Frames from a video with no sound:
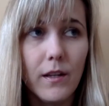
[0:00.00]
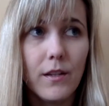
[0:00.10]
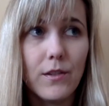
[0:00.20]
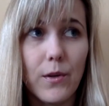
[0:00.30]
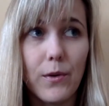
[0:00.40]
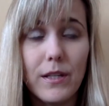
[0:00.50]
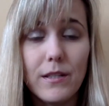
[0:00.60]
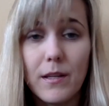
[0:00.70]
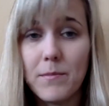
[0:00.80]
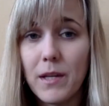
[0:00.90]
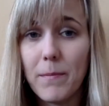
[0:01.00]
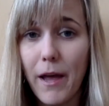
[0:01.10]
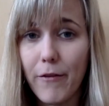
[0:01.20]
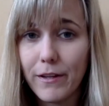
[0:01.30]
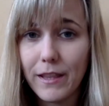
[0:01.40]
So this sums up
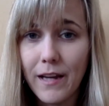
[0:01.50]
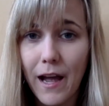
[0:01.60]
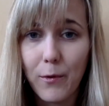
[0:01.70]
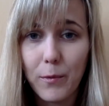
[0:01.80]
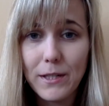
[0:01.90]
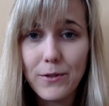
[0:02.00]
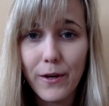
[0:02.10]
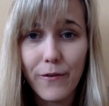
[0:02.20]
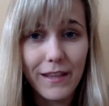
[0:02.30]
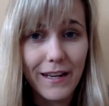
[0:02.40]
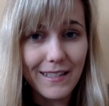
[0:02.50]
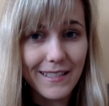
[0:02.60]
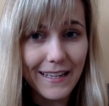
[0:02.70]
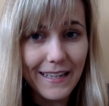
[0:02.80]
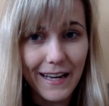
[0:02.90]
everything I will be doing over the next
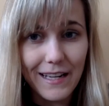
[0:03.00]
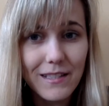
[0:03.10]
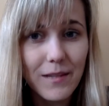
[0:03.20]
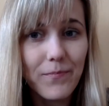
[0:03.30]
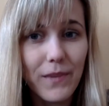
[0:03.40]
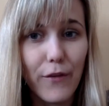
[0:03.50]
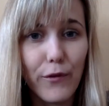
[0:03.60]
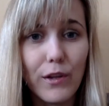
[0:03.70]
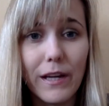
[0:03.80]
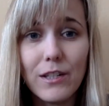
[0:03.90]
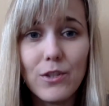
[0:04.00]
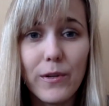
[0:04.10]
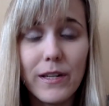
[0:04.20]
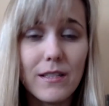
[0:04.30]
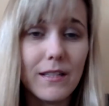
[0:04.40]
90 days. If you'd like to
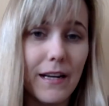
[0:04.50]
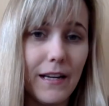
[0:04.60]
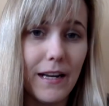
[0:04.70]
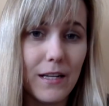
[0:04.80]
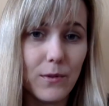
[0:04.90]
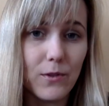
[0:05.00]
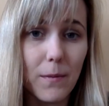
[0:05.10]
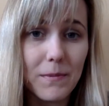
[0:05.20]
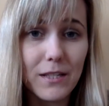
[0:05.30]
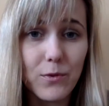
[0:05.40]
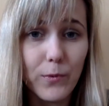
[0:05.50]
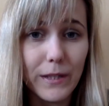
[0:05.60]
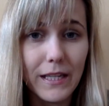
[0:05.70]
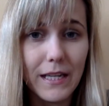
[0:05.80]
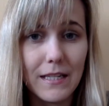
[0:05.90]
join us in 90 Days with Drops, it's
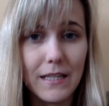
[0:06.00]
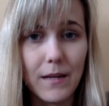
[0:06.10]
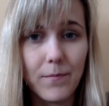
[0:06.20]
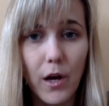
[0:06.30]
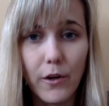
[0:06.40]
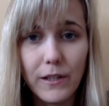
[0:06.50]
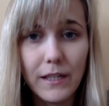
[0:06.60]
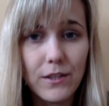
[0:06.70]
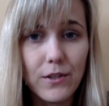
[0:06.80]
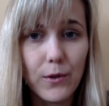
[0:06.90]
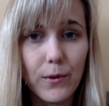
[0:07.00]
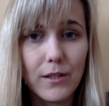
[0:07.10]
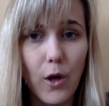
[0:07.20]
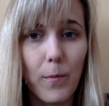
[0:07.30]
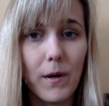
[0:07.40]
really easy. All you need to do is
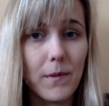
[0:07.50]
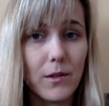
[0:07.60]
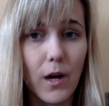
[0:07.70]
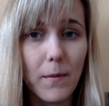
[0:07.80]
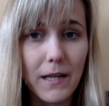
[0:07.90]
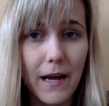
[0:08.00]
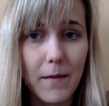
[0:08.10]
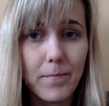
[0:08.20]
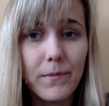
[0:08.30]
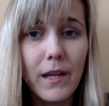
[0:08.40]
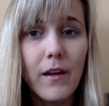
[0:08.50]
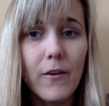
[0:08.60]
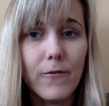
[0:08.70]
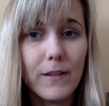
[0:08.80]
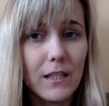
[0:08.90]
open up the Drops app,
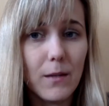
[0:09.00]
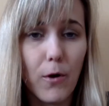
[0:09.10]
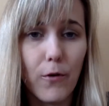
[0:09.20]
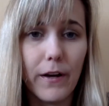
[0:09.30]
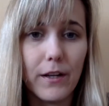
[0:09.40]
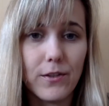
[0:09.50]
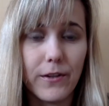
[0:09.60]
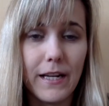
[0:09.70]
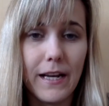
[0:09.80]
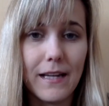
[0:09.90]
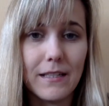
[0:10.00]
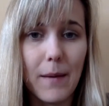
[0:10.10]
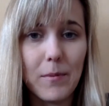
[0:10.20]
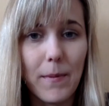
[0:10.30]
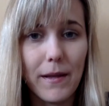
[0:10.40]
visit the profile screen, and tap
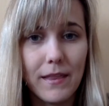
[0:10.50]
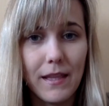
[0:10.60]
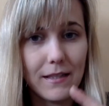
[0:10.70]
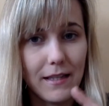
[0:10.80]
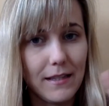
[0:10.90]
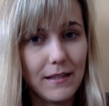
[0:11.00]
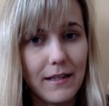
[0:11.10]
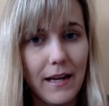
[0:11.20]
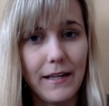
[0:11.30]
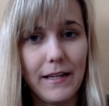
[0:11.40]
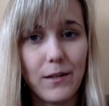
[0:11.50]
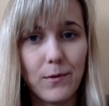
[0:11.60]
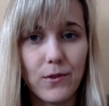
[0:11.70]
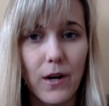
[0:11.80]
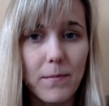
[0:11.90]
the button that says 90 Days with
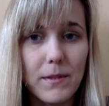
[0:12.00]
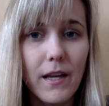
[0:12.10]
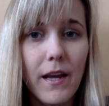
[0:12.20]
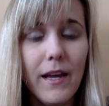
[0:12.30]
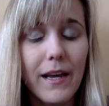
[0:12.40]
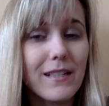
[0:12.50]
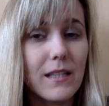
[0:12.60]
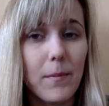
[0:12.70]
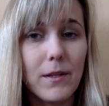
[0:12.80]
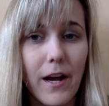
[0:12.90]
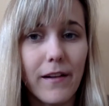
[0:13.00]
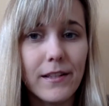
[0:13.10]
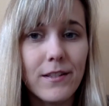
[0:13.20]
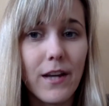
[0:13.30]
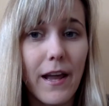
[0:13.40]
Drops. Accept the
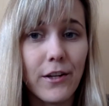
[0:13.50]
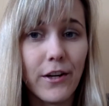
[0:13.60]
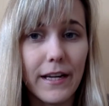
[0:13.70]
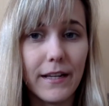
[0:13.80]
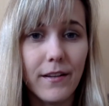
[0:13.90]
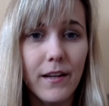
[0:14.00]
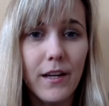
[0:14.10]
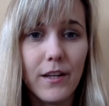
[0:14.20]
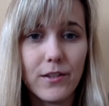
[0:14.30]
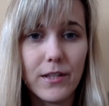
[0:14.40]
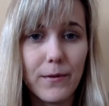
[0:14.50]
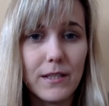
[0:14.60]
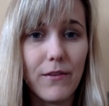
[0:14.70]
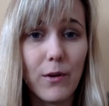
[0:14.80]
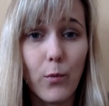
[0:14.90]
challenge, and you're in. You'll start
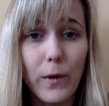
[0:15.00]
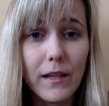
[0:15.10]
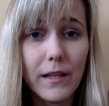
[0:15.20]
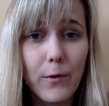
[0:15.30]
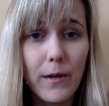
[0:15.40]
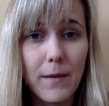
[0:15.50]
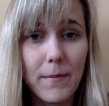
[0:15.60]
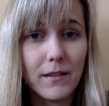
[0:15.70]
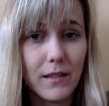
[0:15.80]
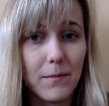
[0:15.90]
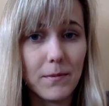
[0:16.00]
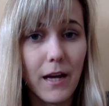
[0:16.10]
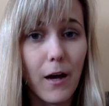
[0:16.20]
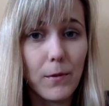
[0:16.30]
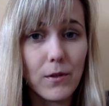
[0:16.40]
receiving weekly email tips to
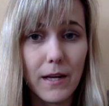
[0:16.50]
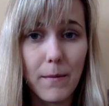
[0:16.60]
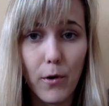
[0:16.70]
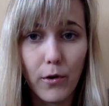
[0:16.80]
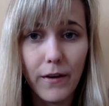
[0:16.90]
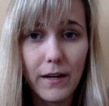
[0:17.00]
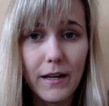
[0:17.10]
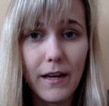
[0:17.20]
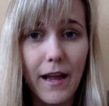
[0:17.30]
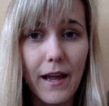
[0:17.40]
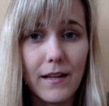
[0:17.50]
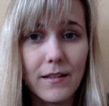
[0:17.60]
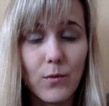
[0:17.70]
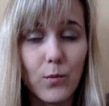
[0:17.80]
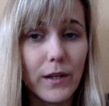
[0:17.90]
help you stay motivated, and
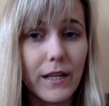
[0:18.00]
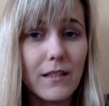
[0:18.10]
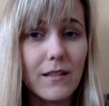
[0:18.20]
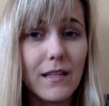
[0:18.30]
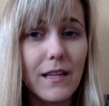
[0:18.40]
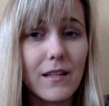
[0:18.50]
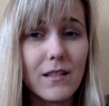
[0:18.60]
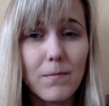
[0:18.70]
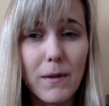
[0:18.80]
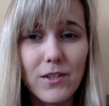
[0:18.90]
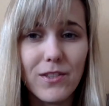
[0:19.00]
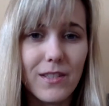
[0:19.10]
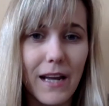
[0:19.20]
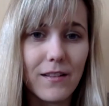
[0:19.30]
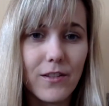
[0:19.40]
we'll get to see a special
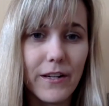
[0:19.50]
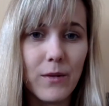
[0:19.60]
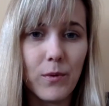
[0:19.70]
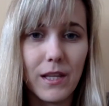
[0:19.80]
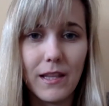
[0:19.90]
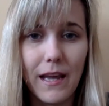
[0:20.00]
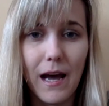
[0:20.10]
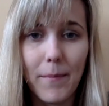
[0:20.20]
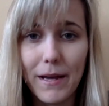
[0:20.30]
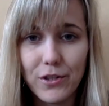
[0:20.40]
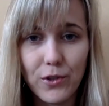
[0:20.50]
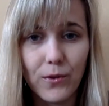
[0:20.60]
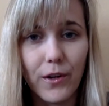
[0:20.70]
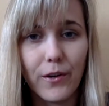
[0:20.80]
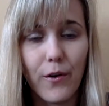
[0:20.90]
stat screen within the app as you
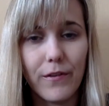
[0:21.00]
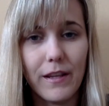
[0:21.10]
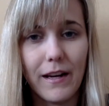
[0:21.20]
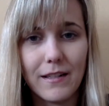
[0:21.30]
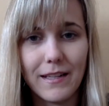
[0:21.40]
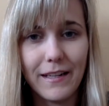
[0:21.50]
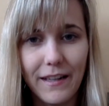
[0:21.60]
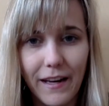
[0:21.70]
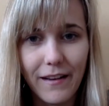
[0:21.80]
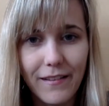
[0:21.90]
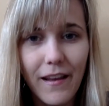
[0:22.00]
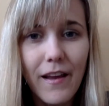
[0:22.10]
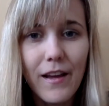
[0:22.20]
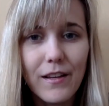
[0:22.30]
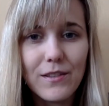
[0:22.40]
learn over the next 90 days.
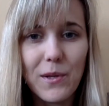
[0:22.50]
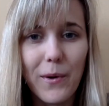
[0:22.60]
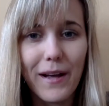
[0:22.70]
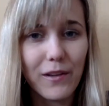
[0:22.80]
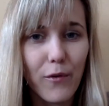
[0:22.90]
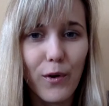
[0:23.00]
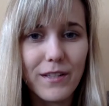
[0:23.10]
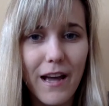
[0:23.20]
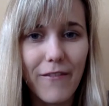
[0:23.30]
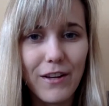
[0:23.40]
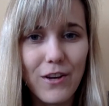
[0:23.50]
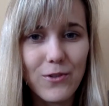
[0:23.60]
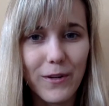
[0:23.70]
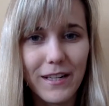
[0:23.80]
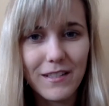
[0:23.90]
So I look forward to having you
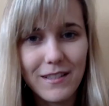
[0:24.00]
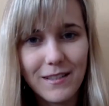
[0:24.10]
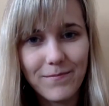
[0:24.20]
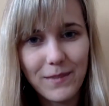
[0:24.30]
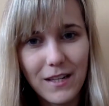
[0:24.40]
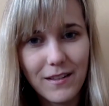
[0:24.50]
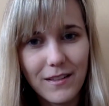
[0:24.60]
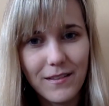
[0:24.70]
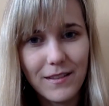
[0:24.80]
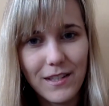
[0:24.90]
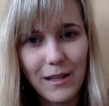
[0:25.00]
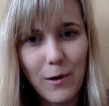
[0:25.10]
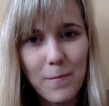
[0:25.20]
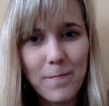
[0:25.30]
join us. Shalom.